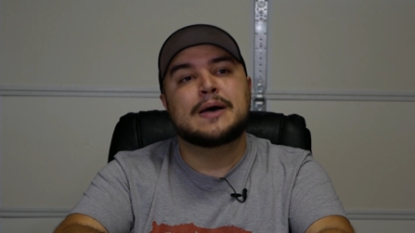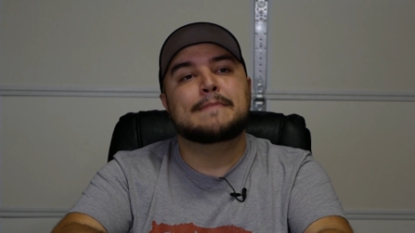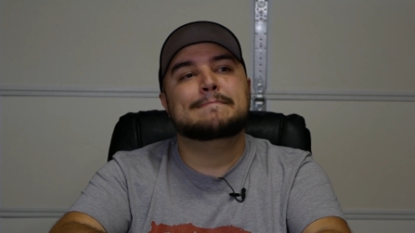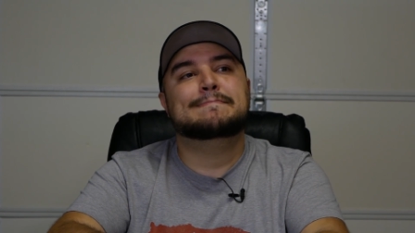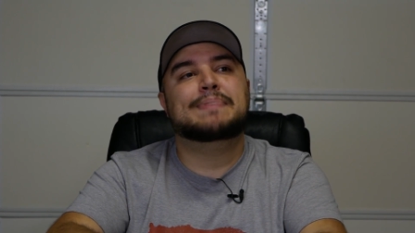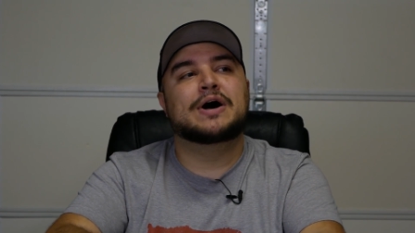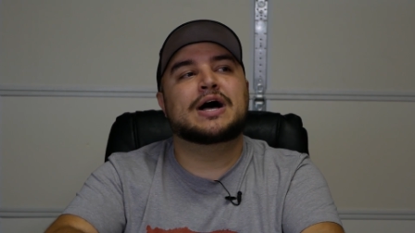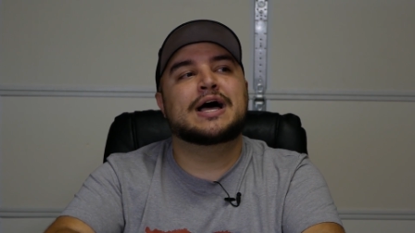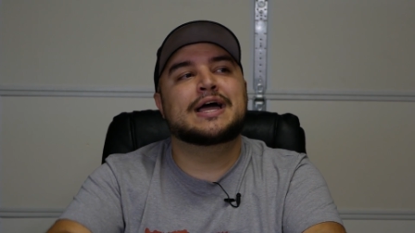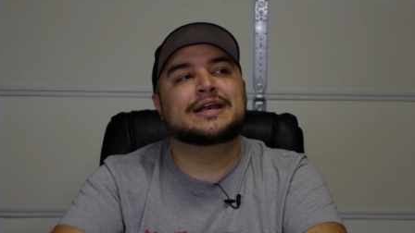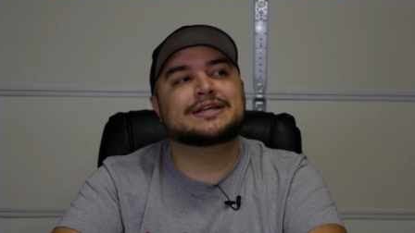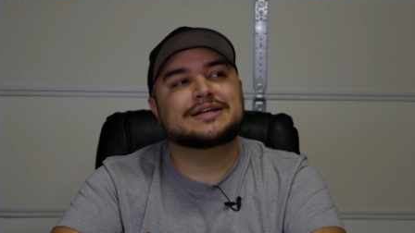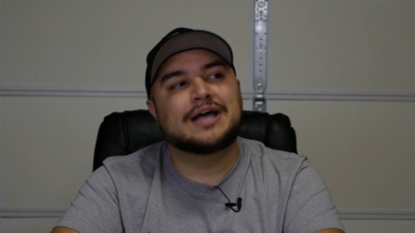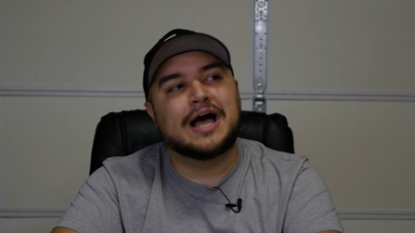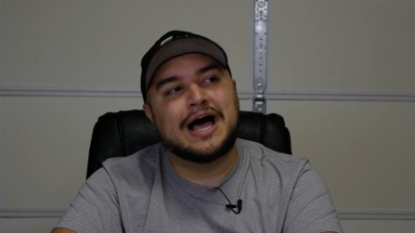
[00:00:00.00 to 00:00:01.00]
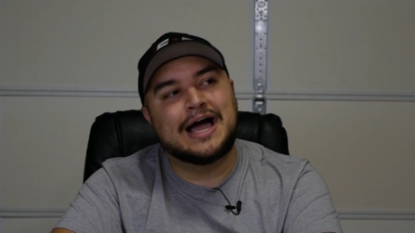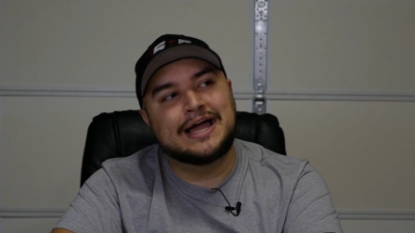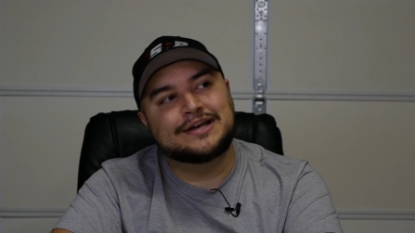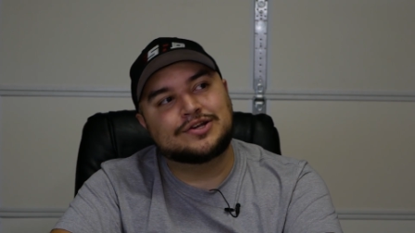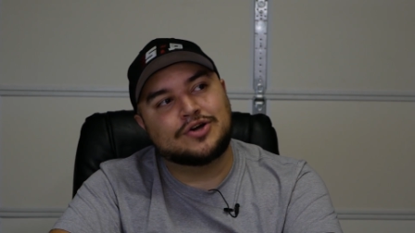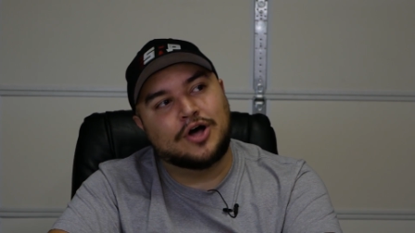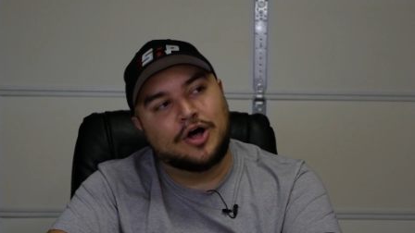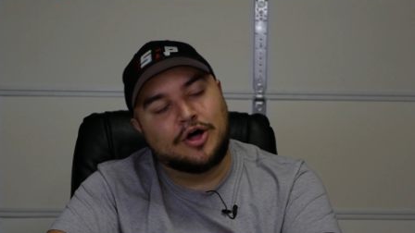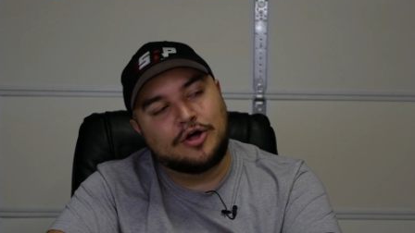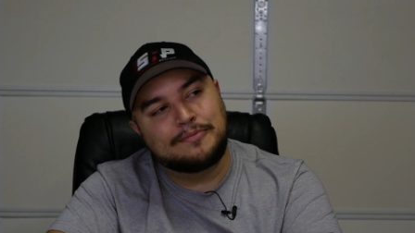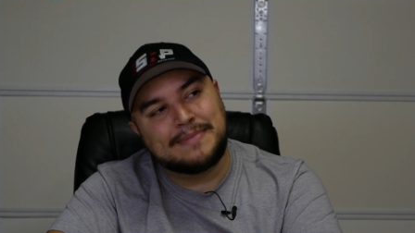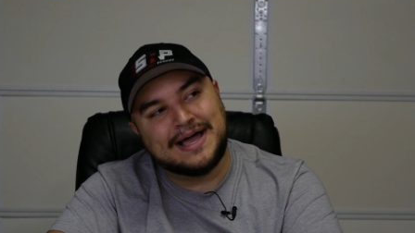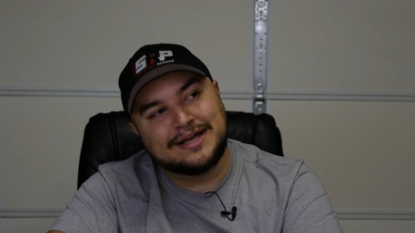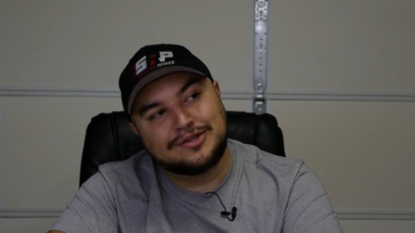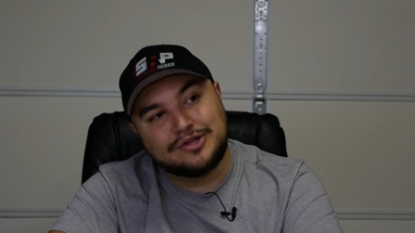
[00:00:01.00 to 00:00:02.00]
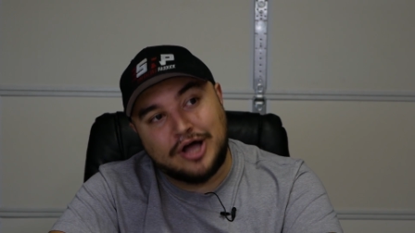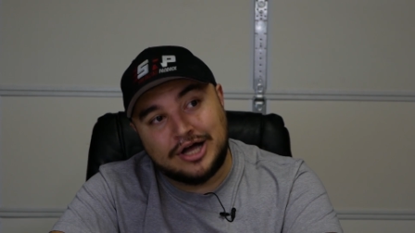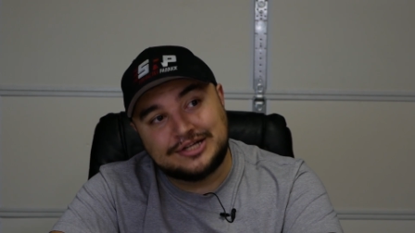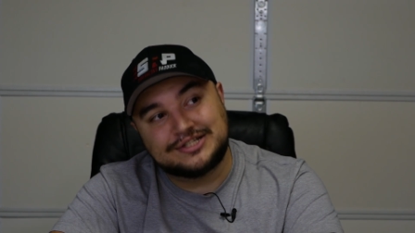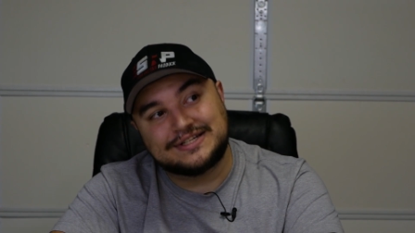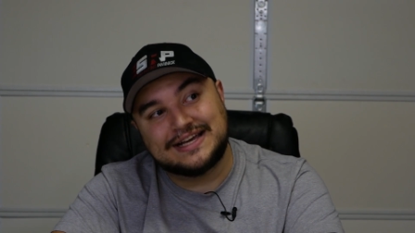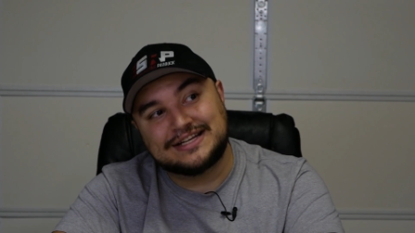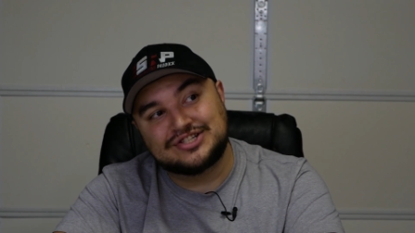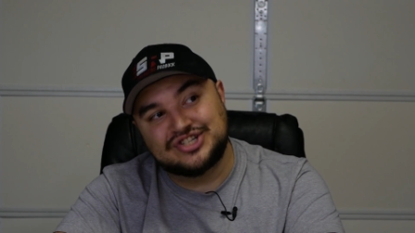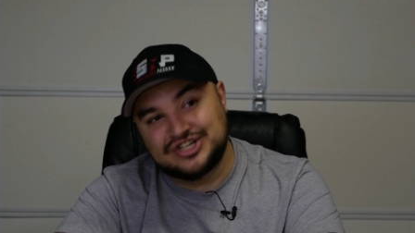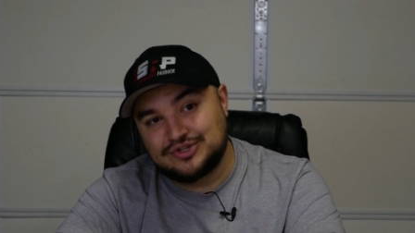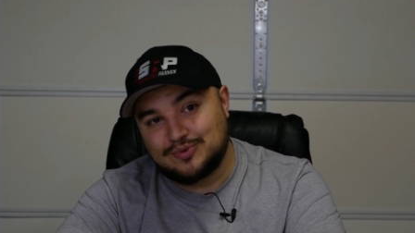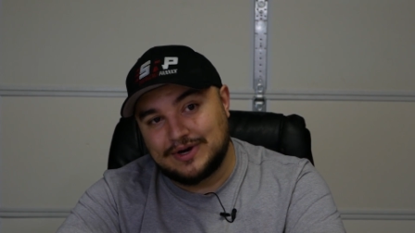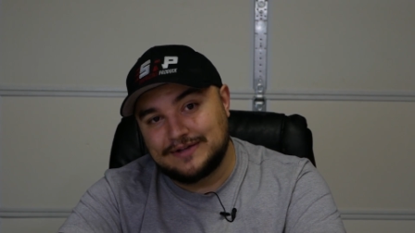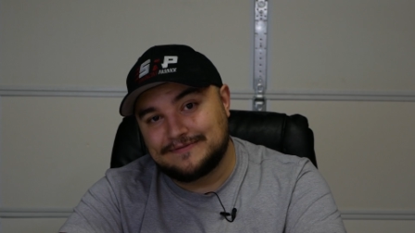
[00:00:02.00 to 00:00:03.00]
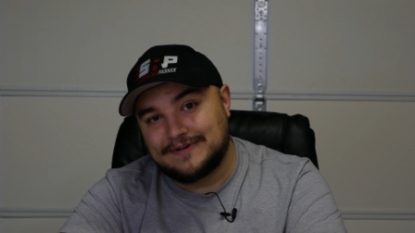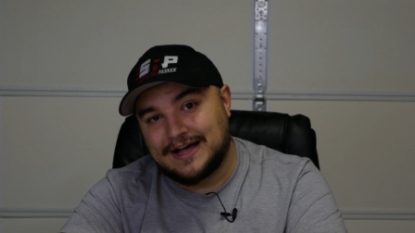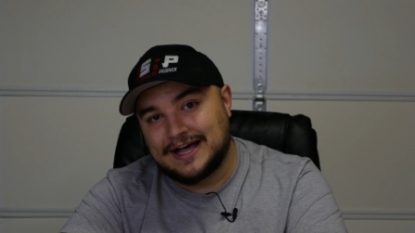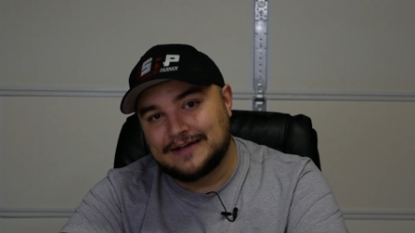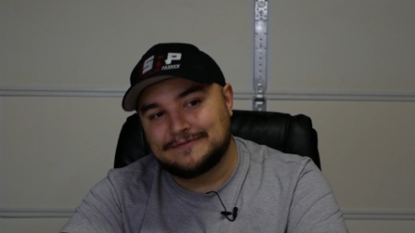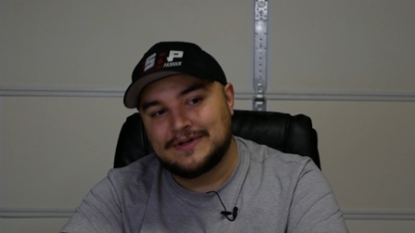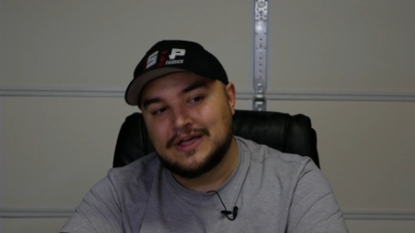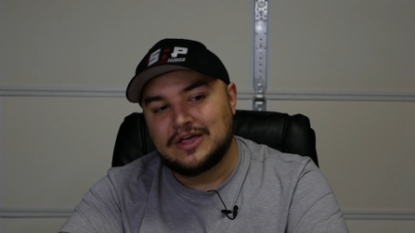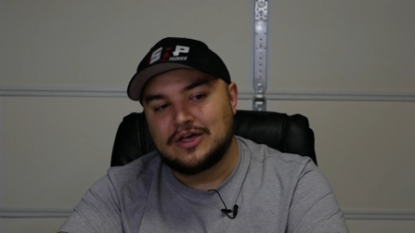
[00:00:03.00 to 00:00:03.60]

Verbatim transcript: But I'd call my Logitech G twenty-five